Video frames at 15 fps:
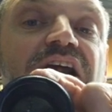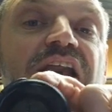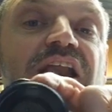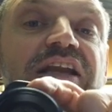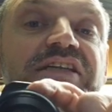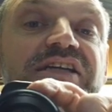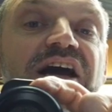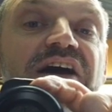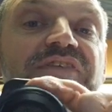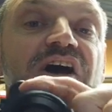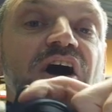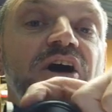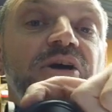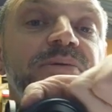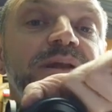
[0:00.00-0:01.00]
lens cover
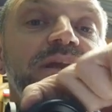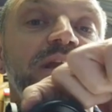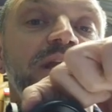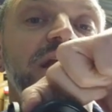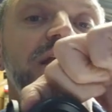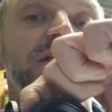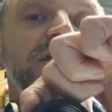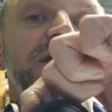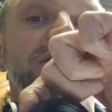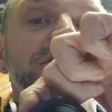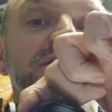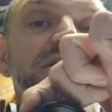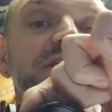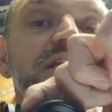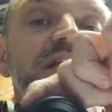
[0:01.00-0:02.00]
open, it
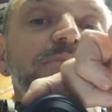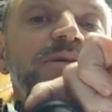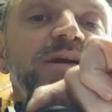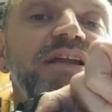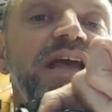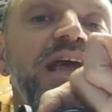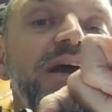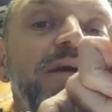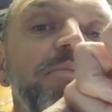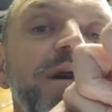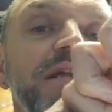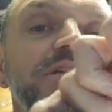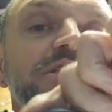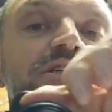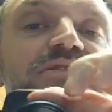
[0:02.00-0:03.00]
does limit how
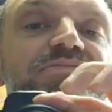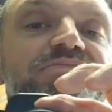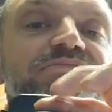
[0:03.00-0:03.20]
much